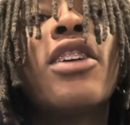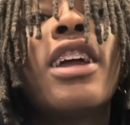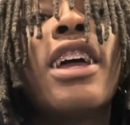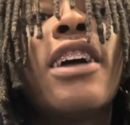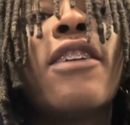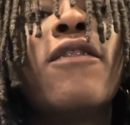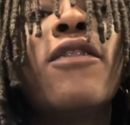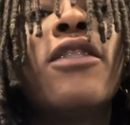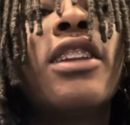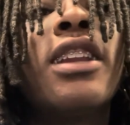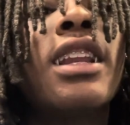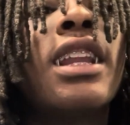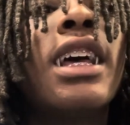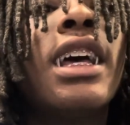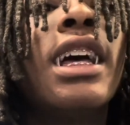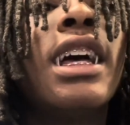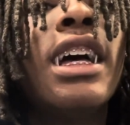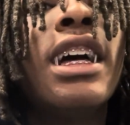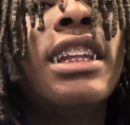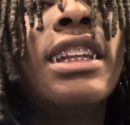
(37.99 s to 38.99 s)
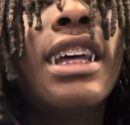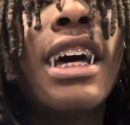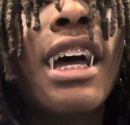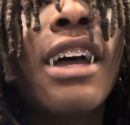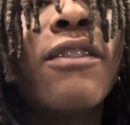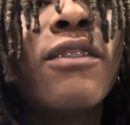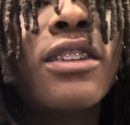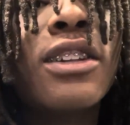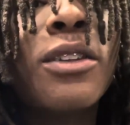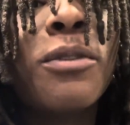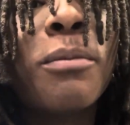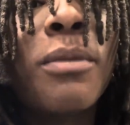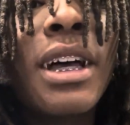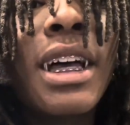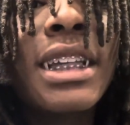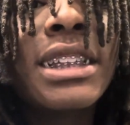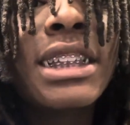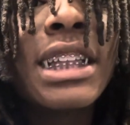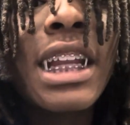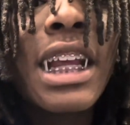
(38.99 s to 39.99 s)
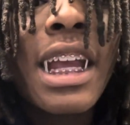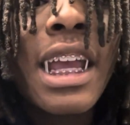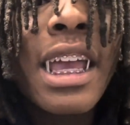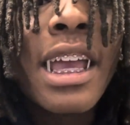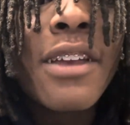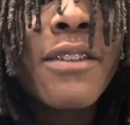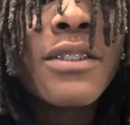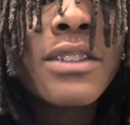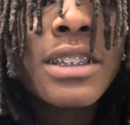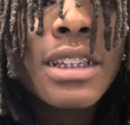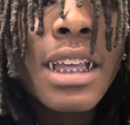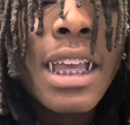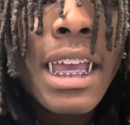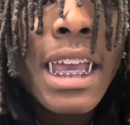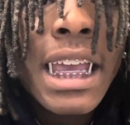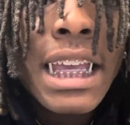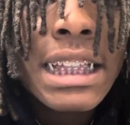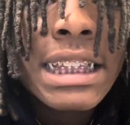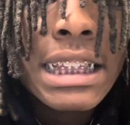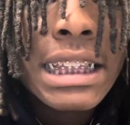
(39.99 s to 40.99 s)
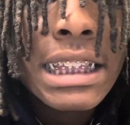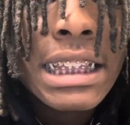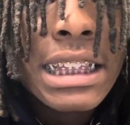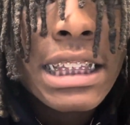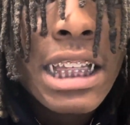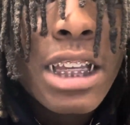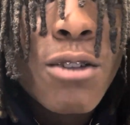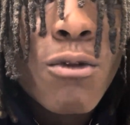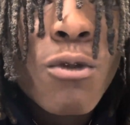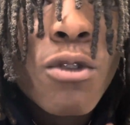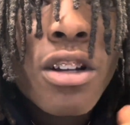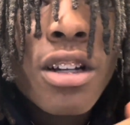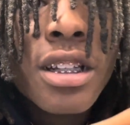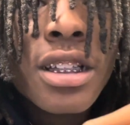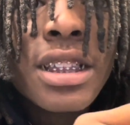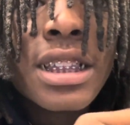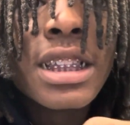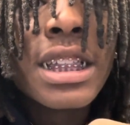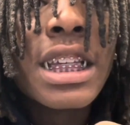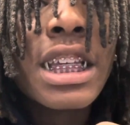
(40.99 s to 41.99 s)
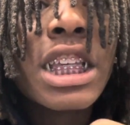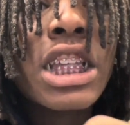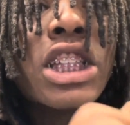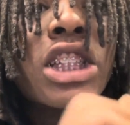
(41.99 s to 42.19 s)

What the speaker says: having a diver deposit their ashes in one of the sunken